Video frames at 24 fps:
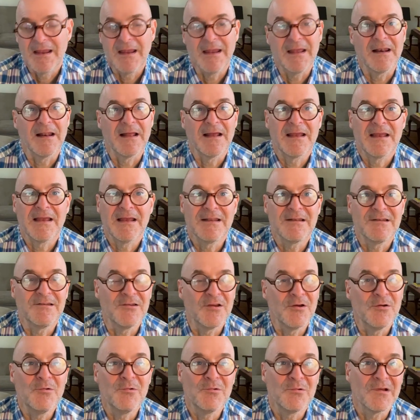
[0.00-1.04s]
and I
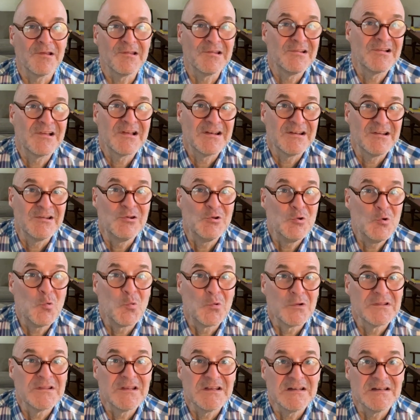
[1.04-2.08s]
kind of knew
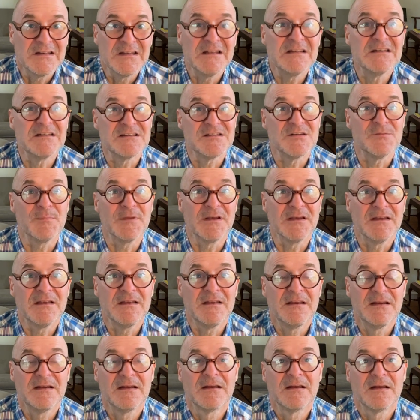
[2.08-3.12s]
what they did to
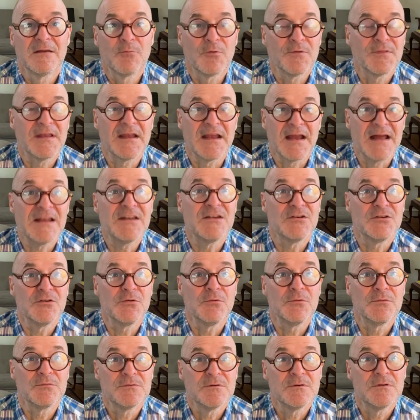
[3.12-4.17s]
me. What they had to
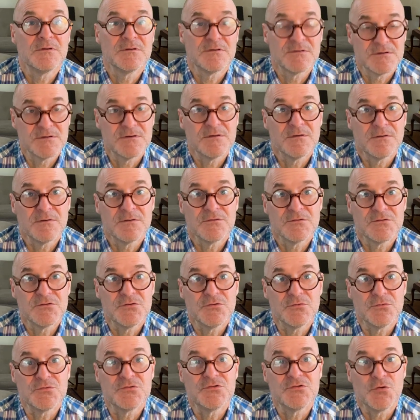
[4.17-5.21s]
do
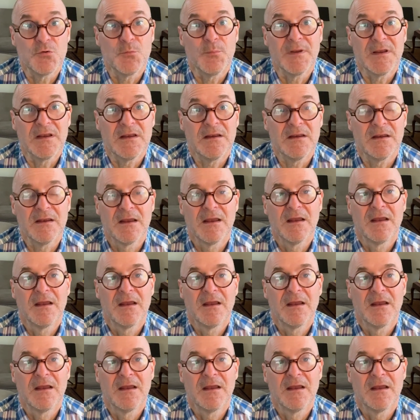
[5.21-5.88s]
to me,